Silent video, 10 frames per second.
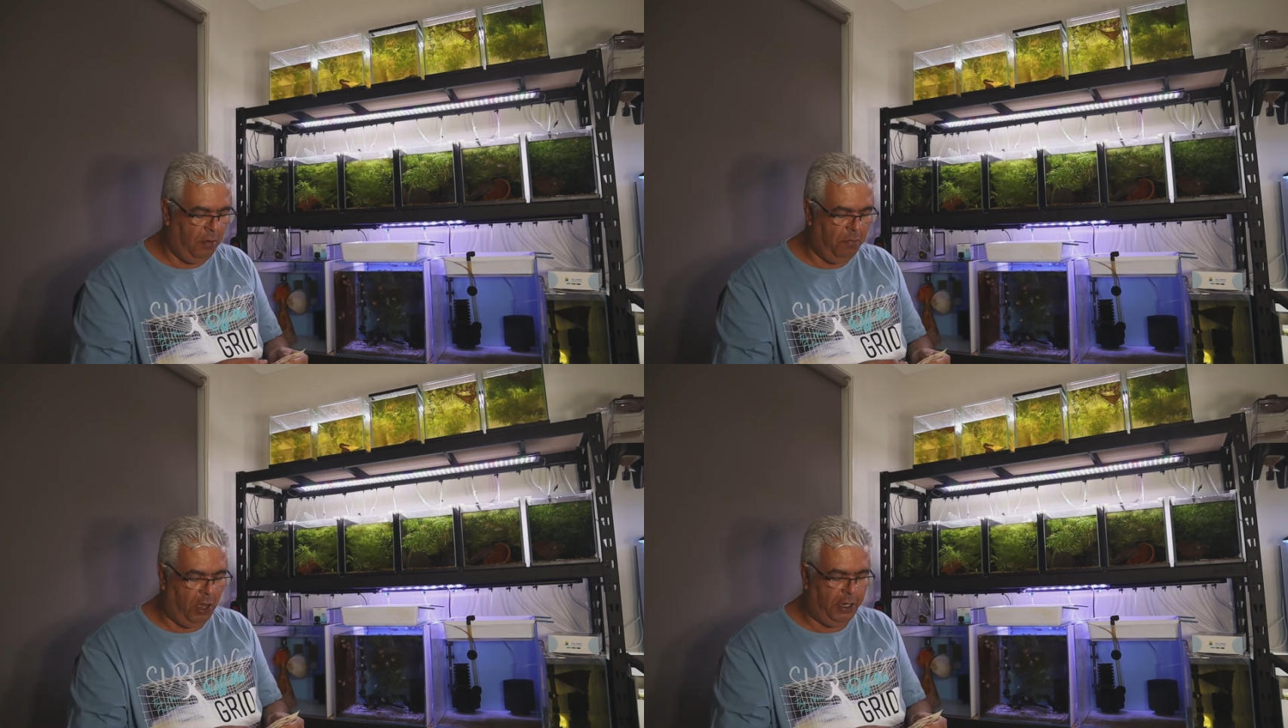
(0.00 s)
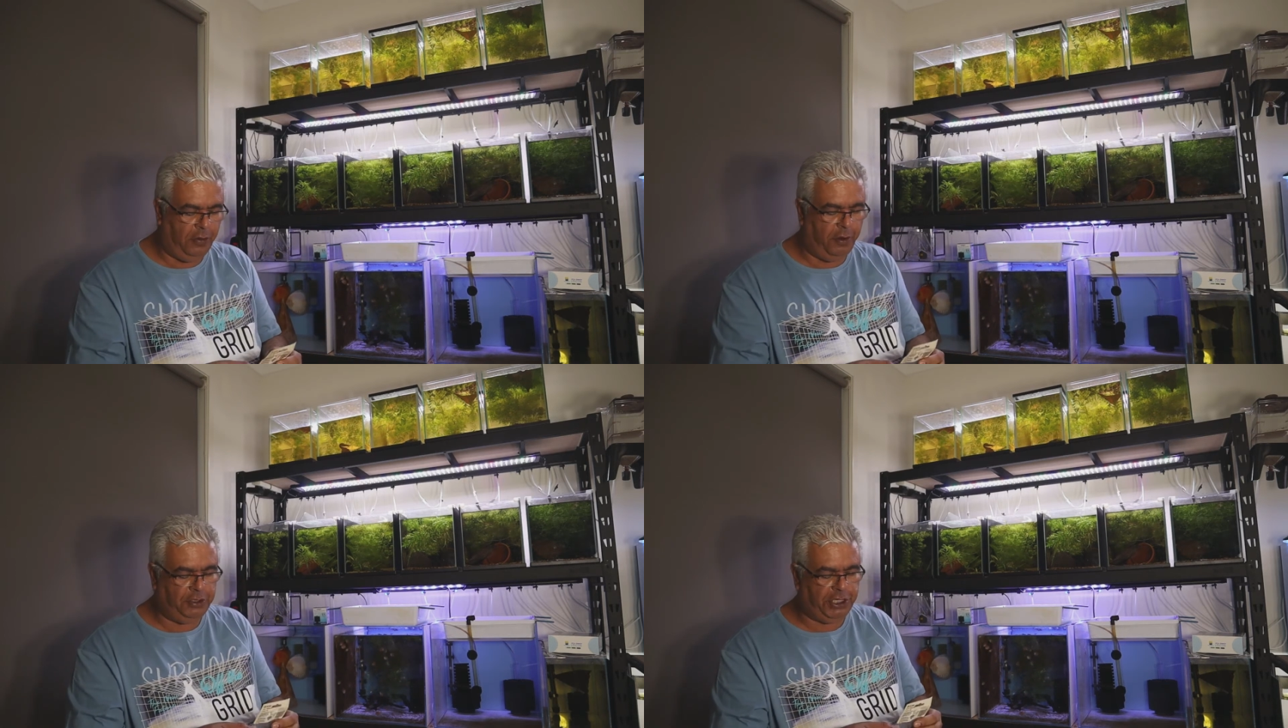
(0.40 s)

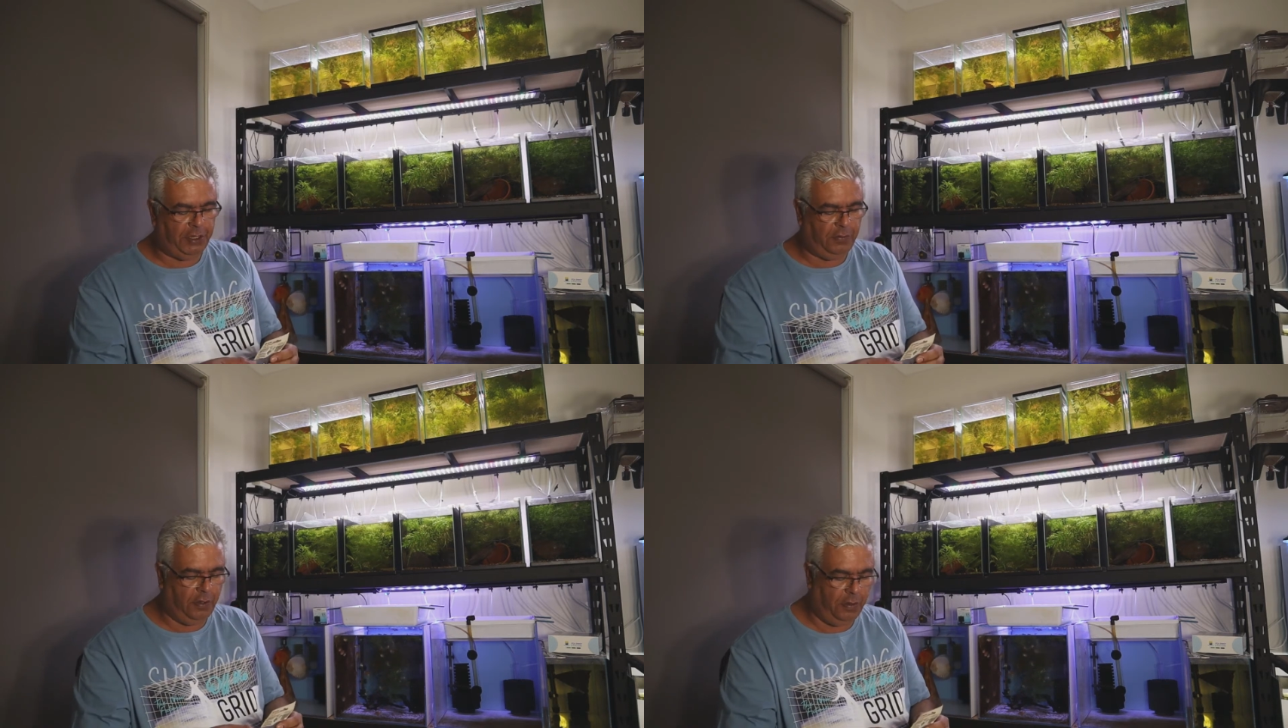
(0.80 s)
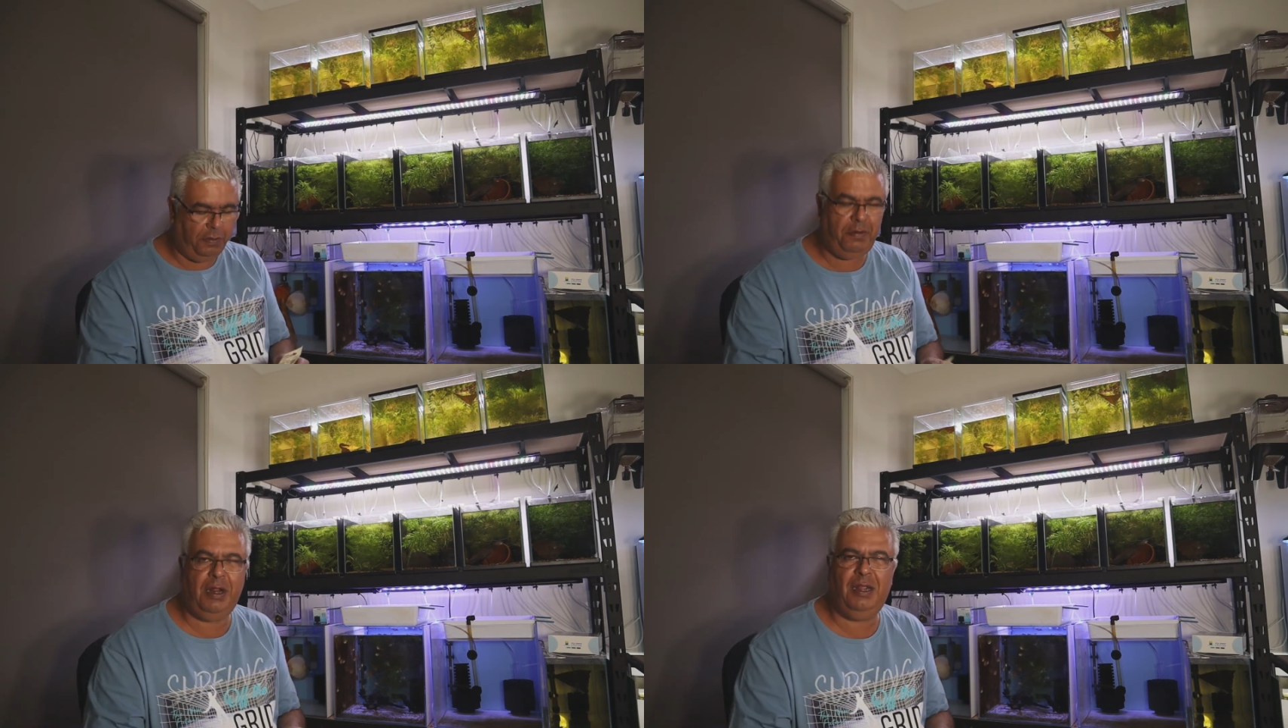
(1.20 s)
microjet
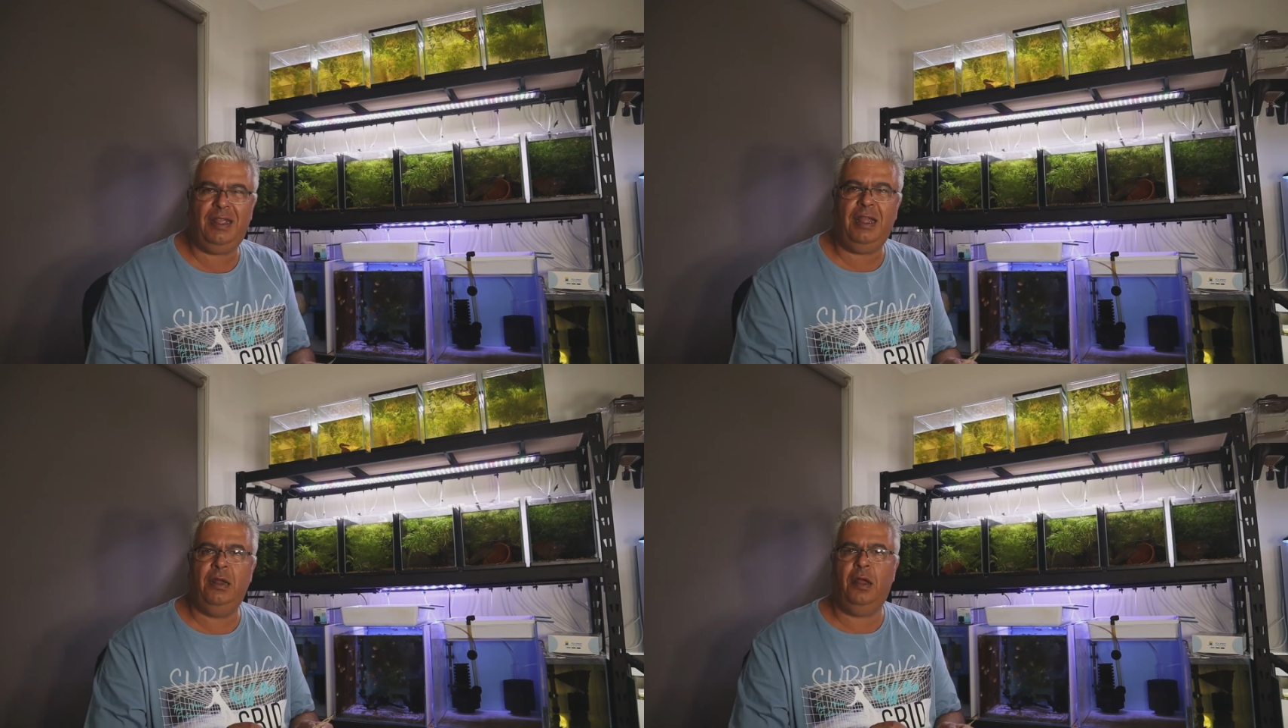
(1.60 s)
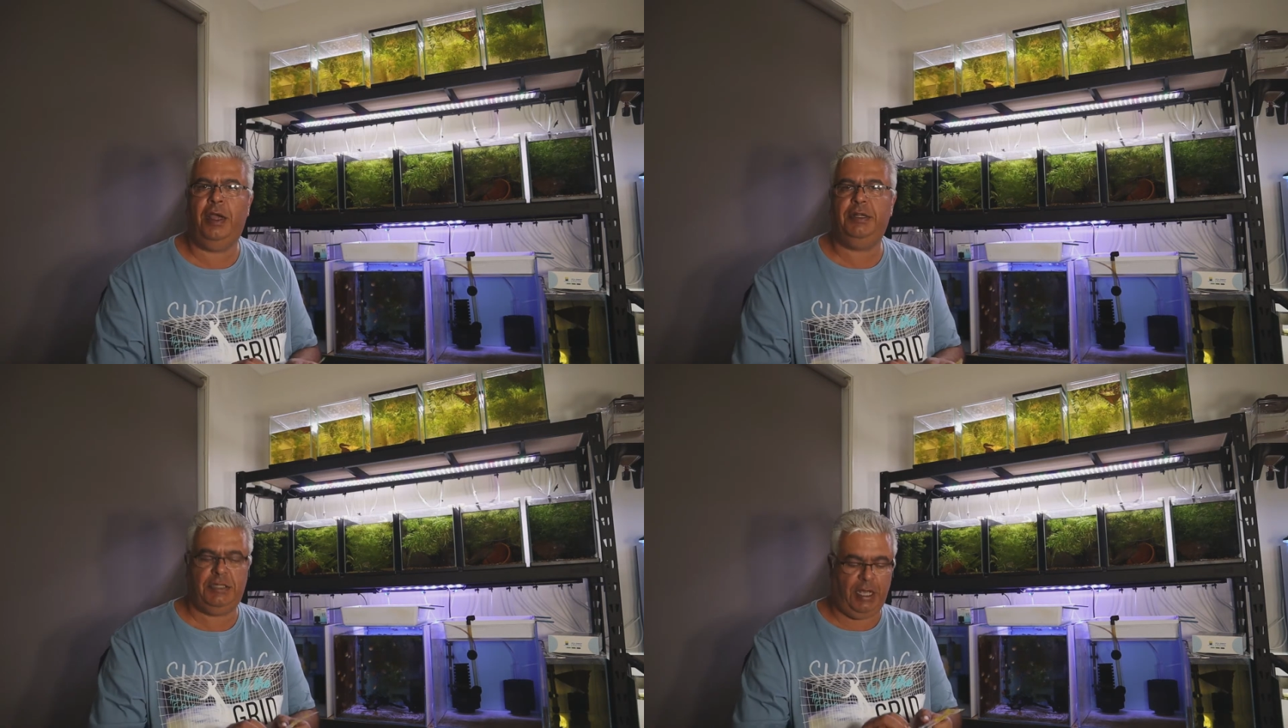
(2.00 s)
threaded
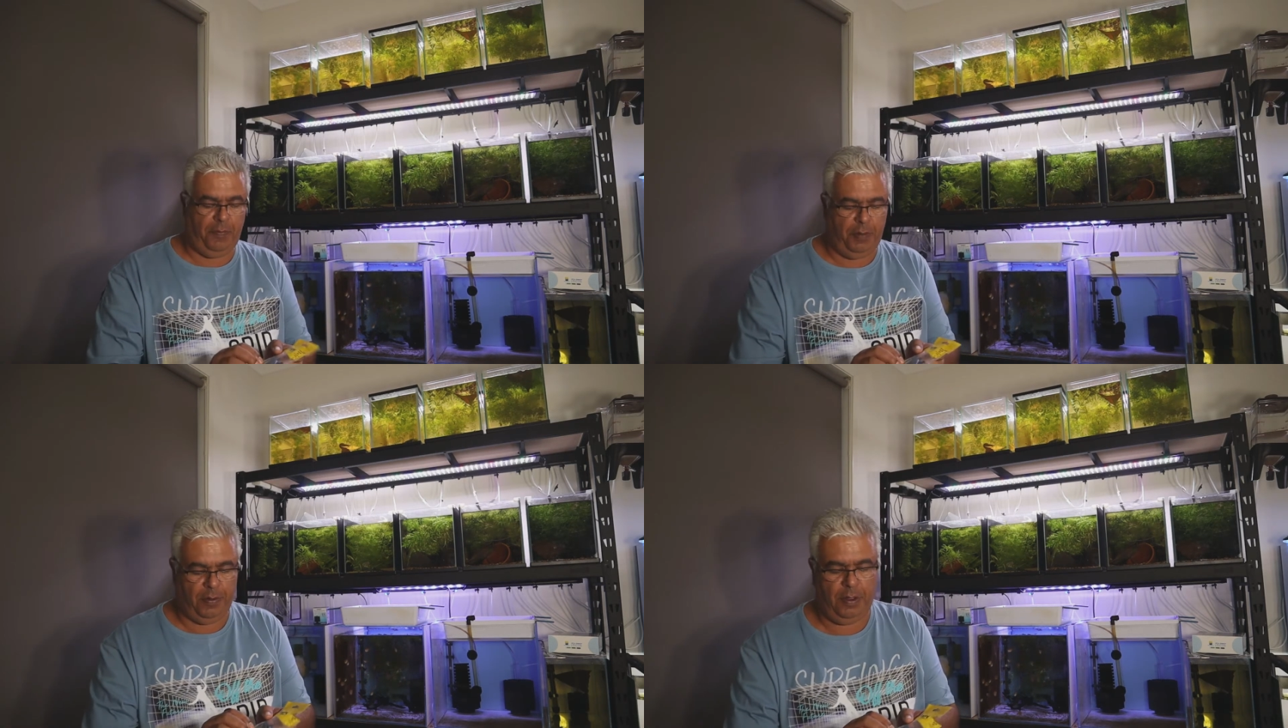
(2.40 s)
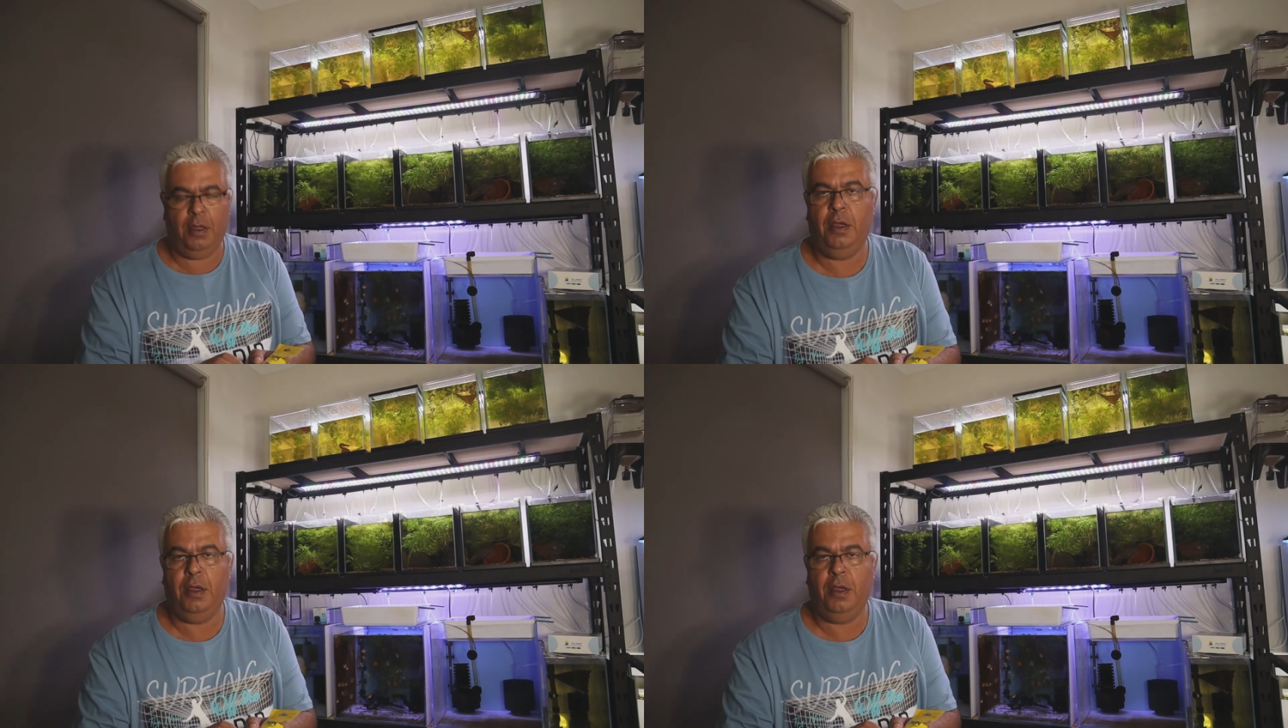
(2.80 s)
inline tap.